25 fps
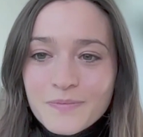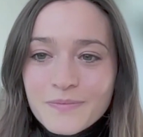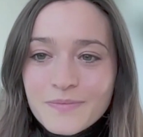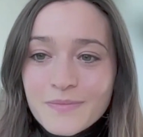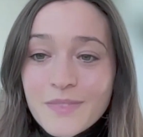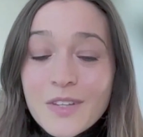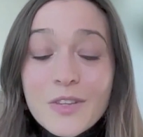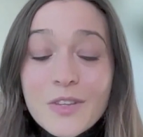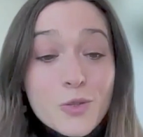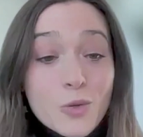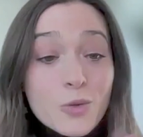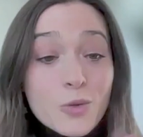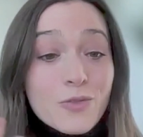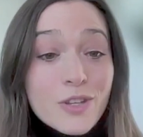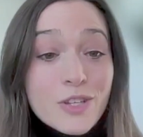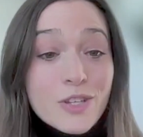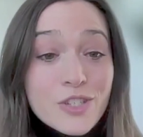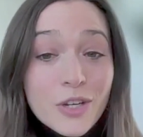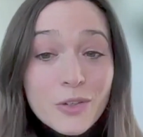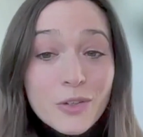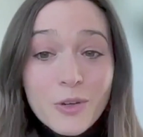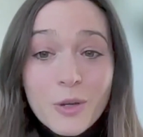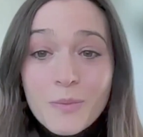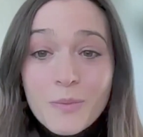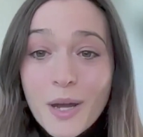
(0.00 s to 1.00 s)
sort of the
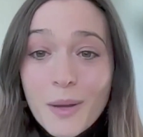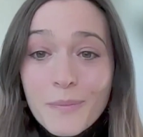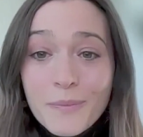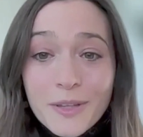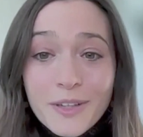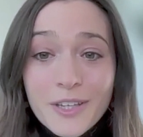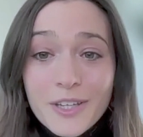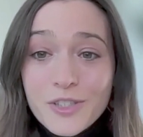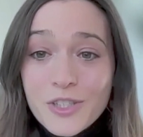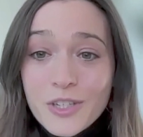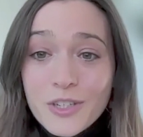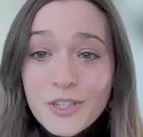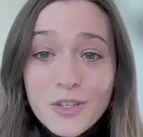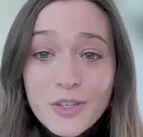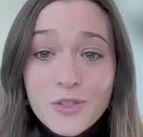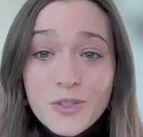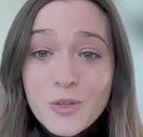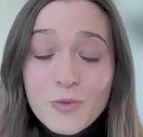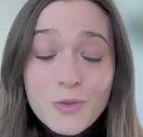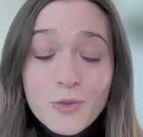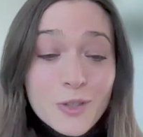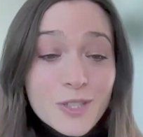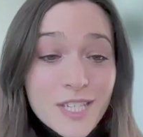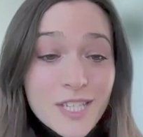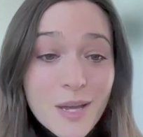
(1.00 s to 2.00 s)
general population. And so,
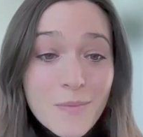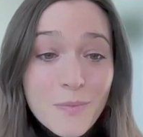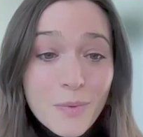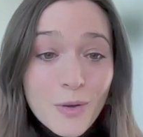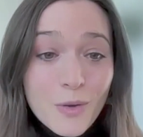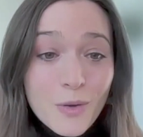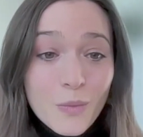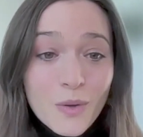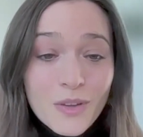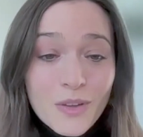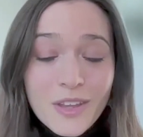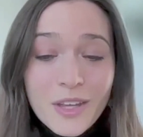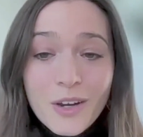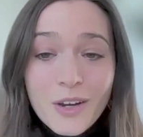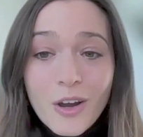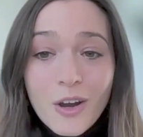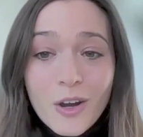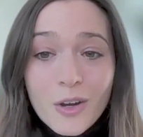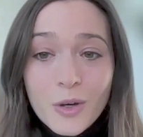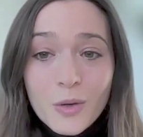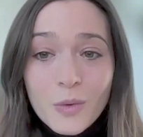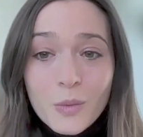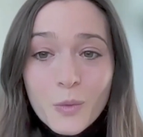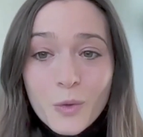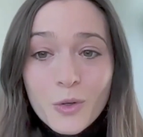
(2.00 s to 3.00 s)
for example, within
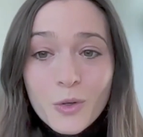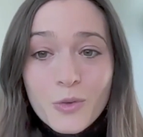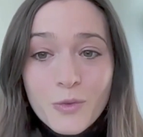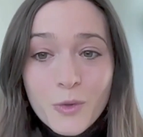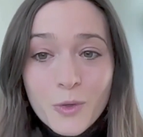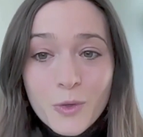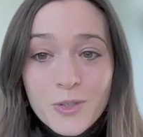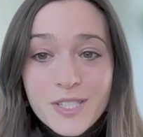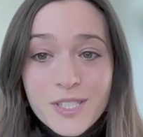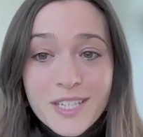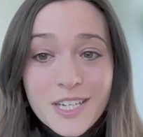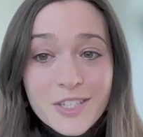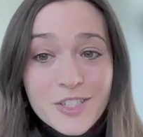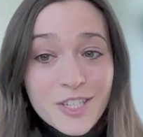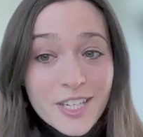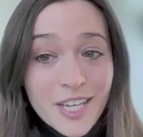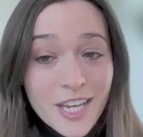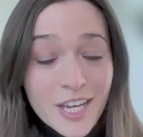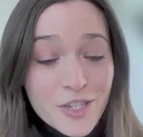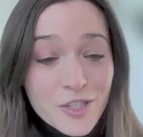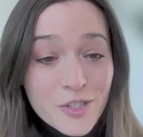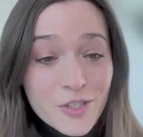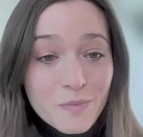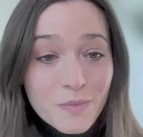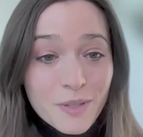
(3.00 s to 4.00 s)
our workforce and
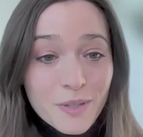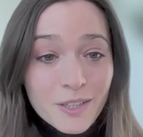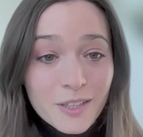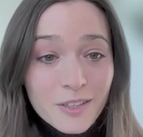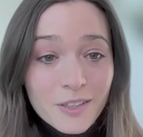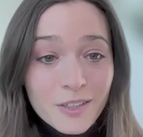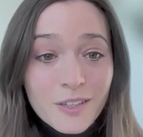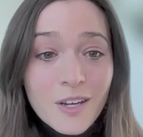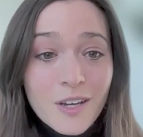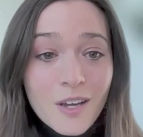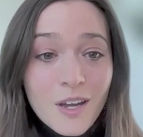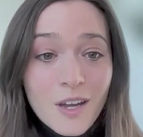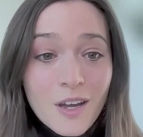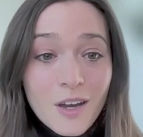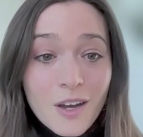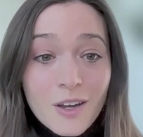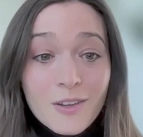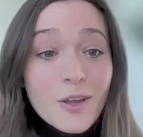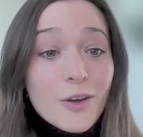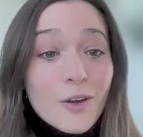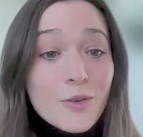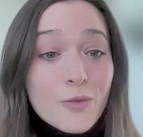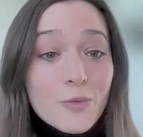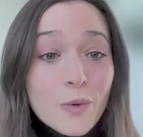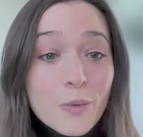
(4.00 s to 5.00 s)
education pillar, a
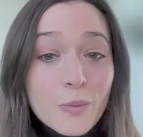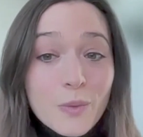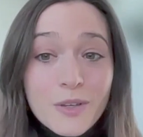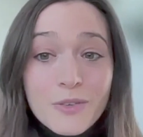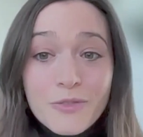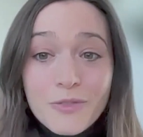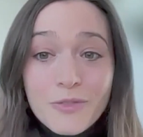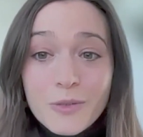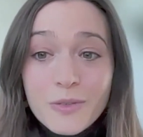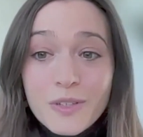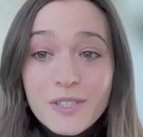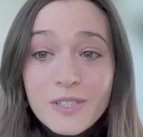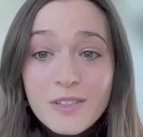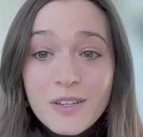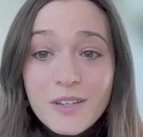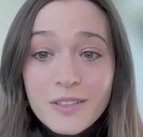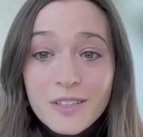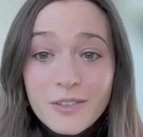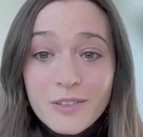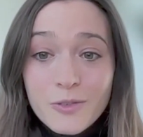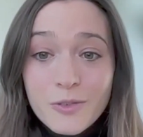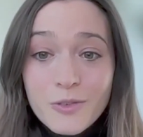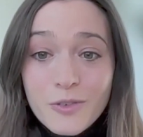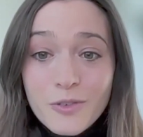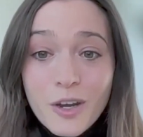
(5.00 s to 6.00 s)
lot of what we focus
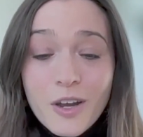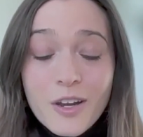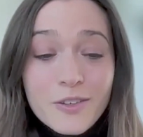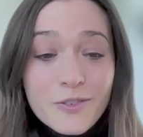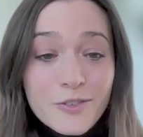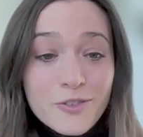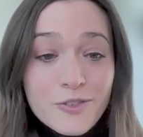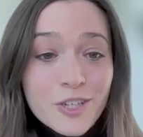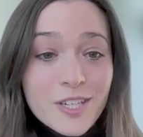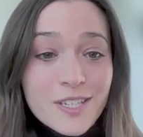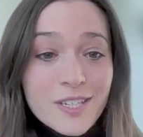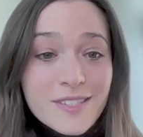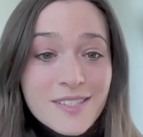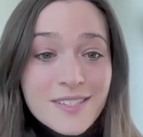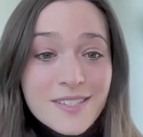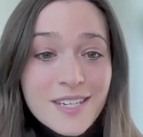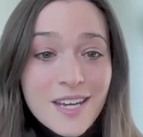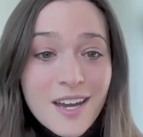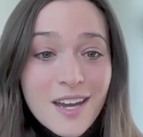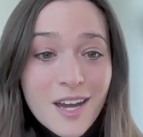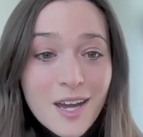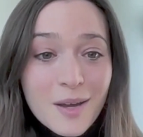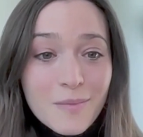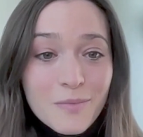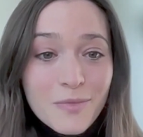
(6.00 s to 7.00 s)
on are not just
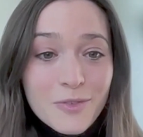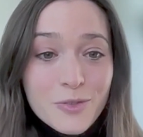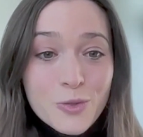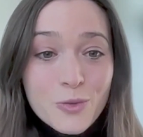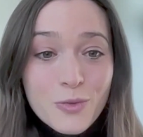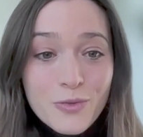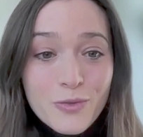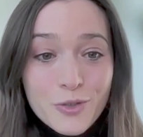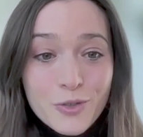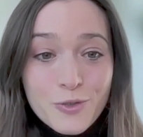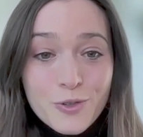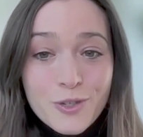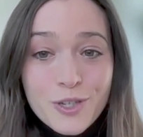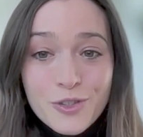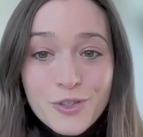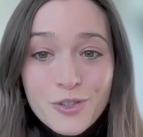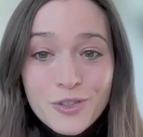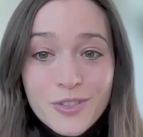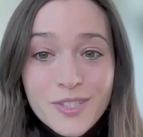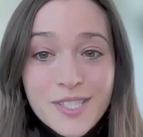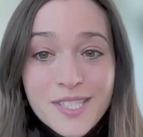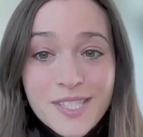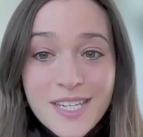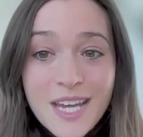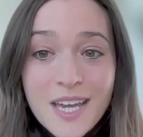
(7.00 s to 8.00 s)
sort of the
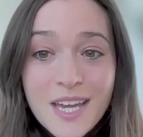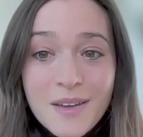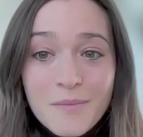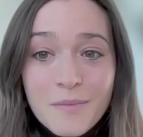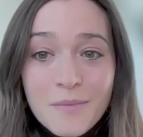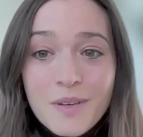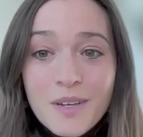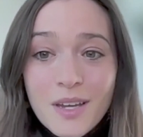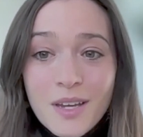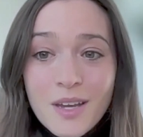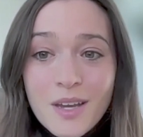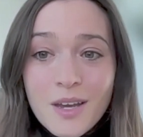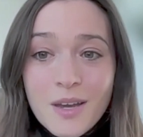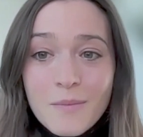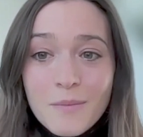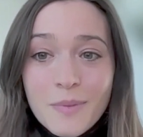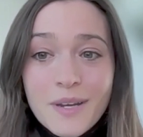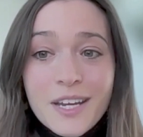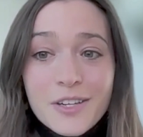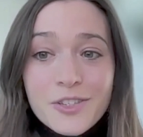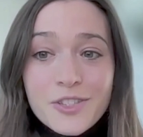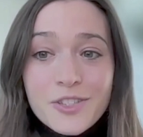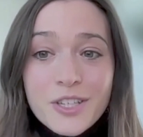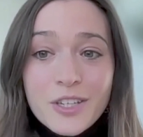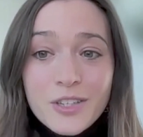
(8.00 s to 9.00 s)
traditional STEM, but
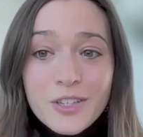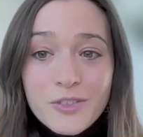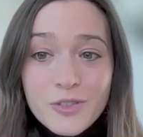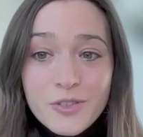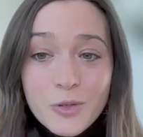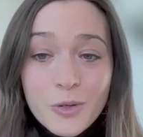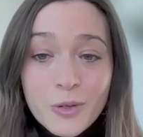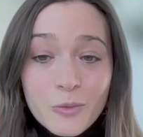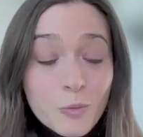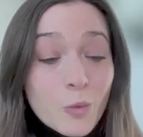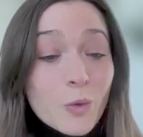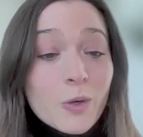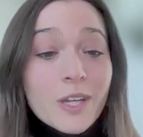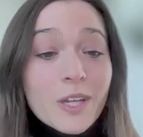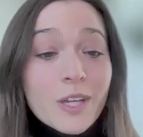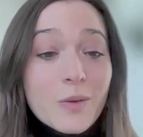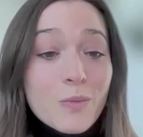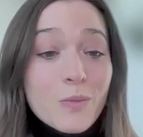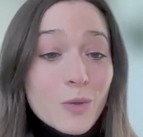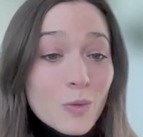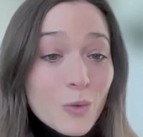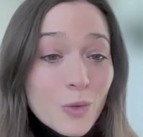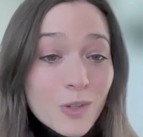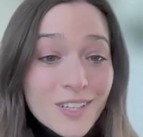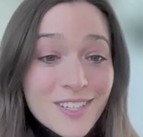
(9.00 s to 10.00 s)
actually working
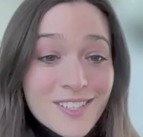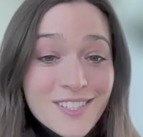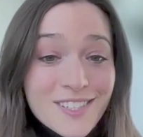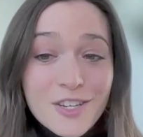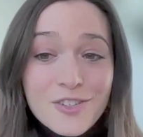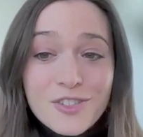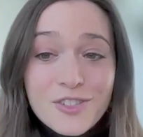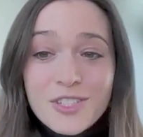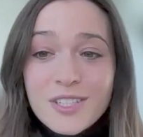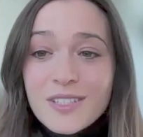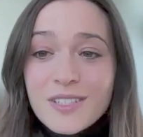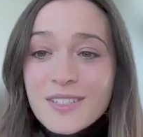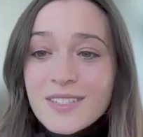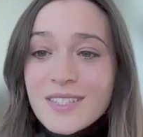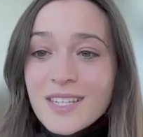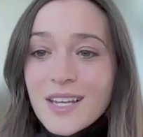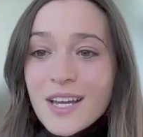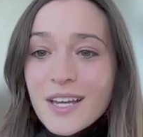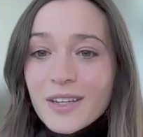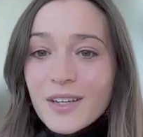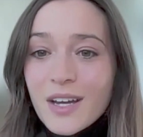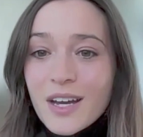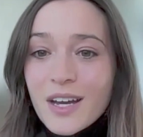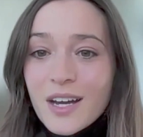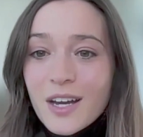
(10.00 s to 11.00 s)
with organizations
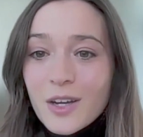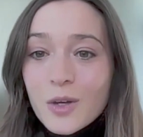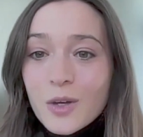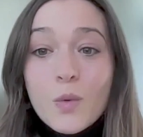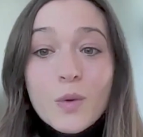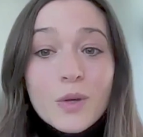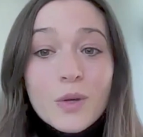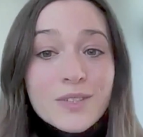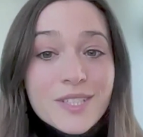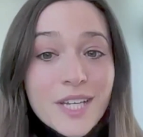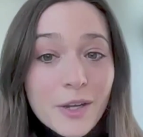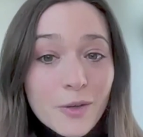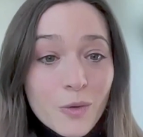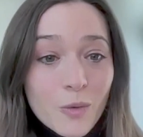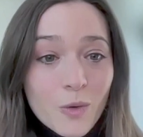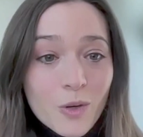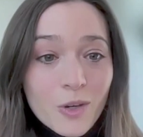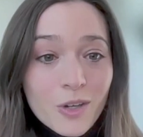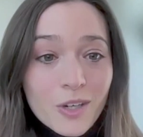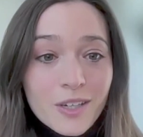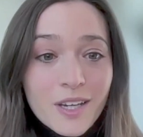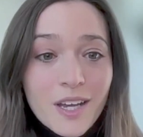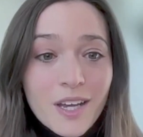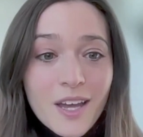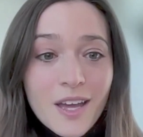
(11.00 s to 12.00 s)
like
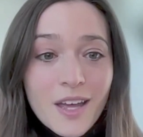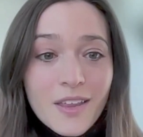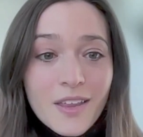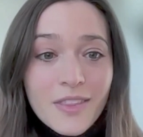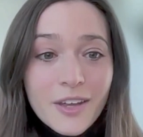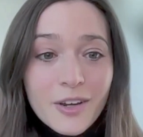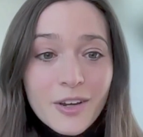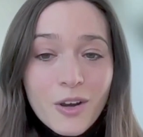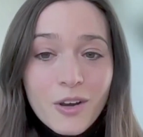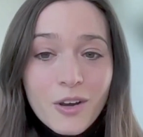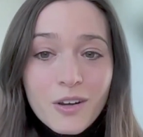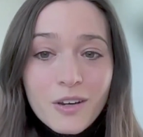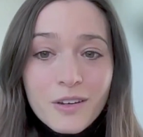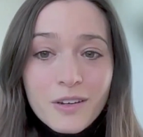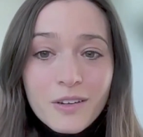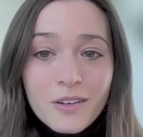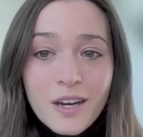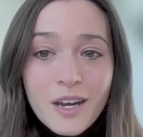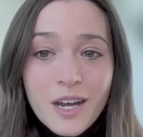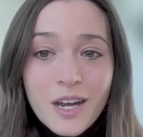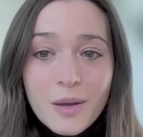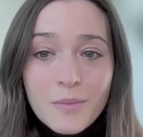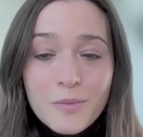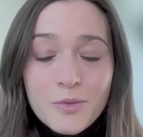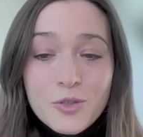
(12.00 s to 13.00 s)
quill.org that
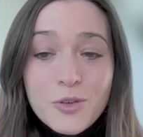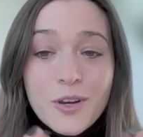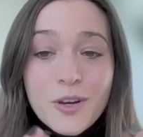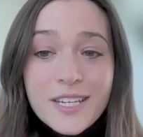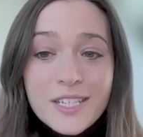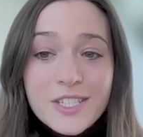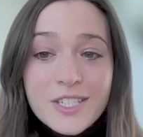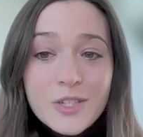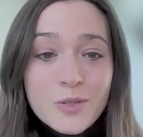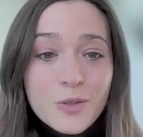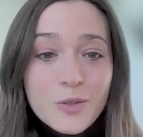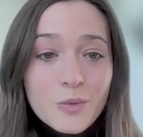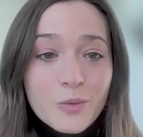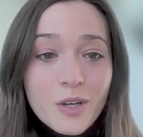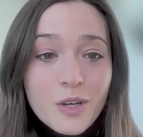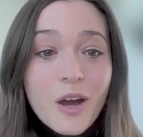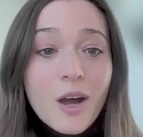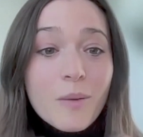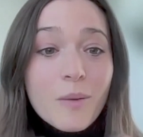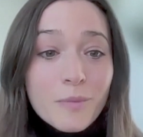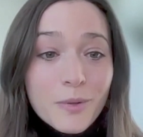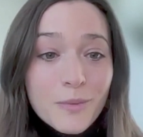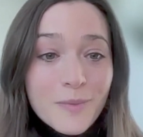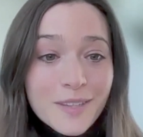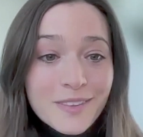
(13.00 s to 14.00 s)
are trying to
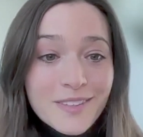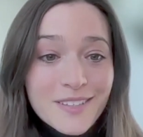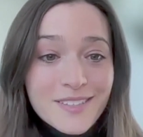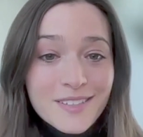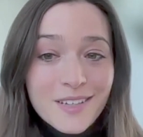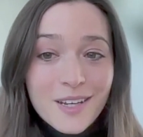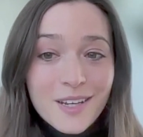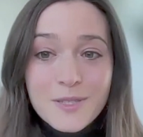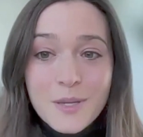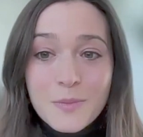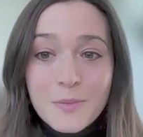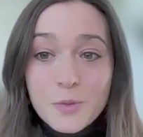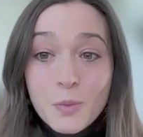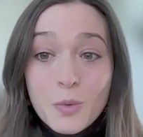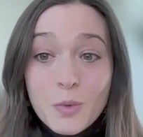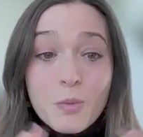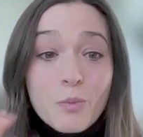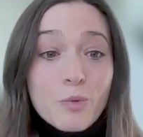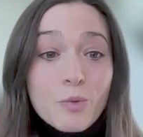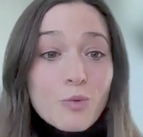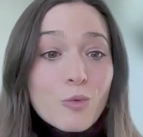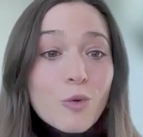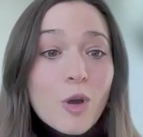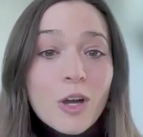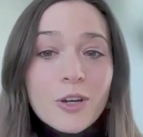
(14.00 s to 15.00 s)
complement these concepts with
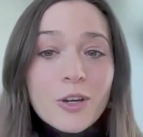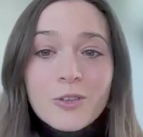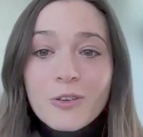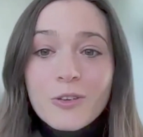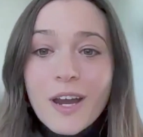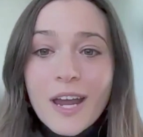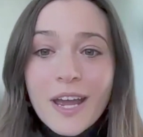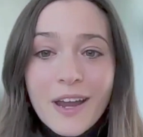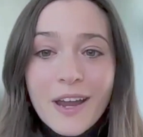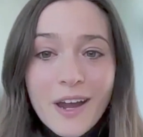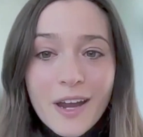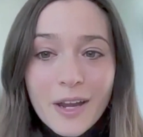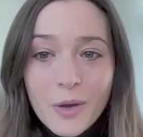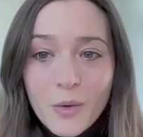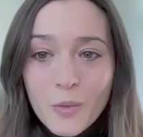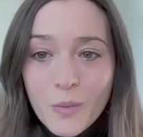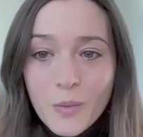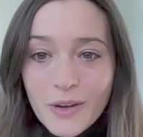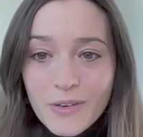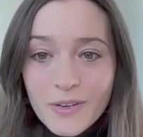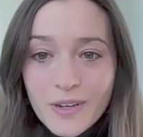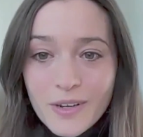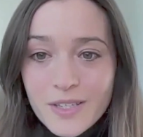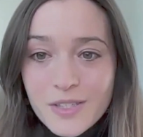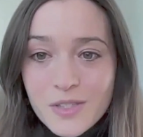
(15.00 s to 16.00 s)
broader AI
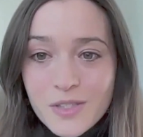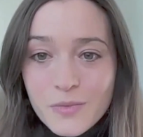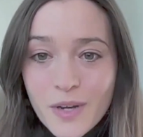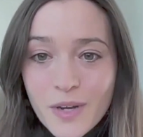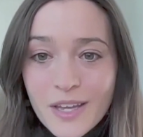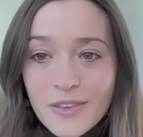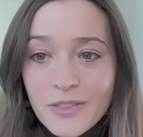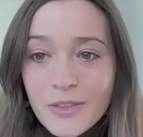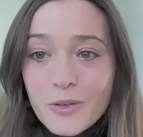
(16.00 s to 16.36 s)
awareness, right?